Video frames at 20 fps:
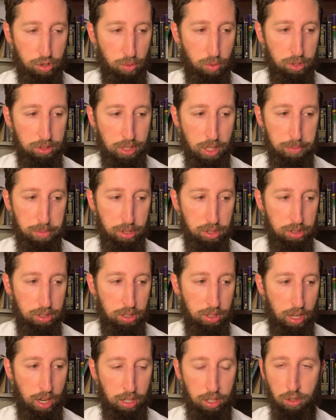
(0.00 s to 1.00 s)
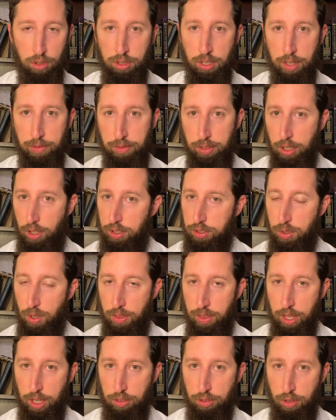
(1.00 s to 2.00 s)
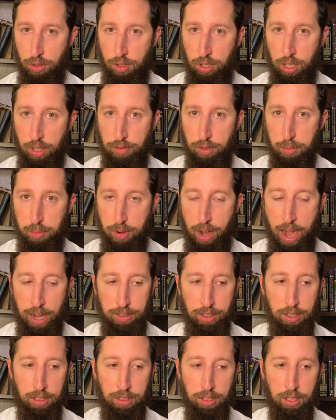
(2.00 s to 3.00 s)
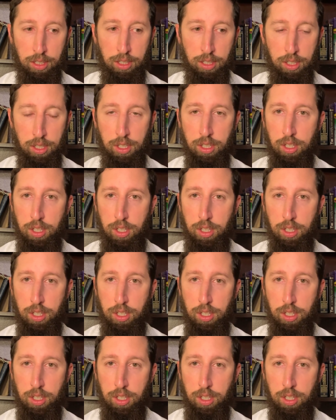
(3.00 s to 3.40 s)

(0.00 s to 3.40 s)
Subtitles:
towards that person, and you'll definitely also, on the external level, practically,